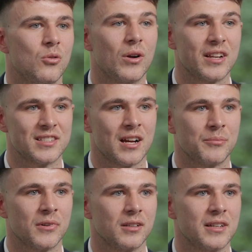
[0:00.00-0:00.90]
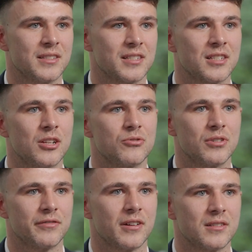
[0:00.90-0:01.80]
One example is
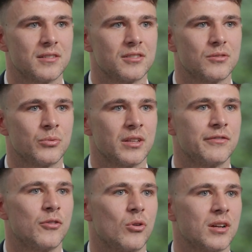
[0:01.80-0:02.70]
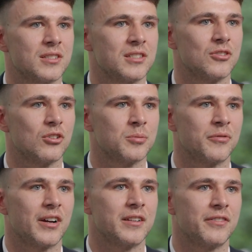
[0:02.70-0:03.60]
exclusionary funds, where the focus is not to
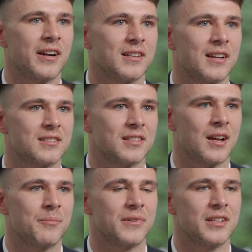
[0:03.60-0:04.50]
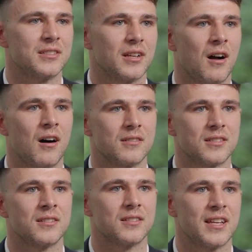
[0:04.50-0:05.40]
provide finance to companies that
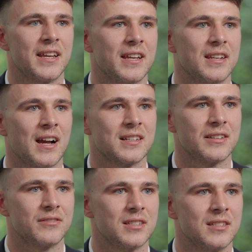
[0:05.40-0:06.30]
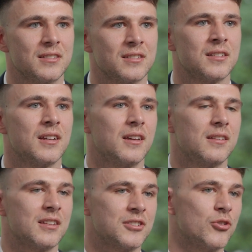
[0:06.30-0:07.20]
aren't undertaking activities
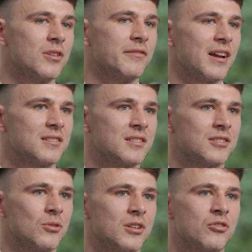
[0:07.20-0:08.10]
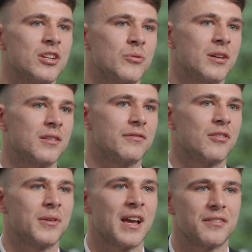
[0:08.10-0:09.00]
that certain investors don't agree with
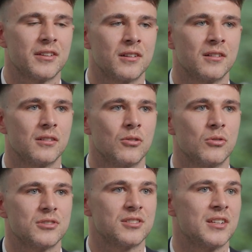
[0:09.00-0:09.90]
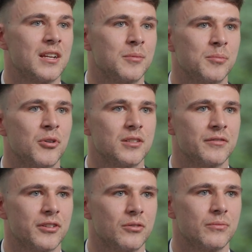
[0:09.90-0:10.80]
from an ethical or sustainable point
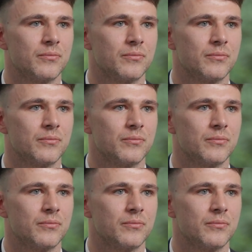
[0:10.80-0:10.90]
of view.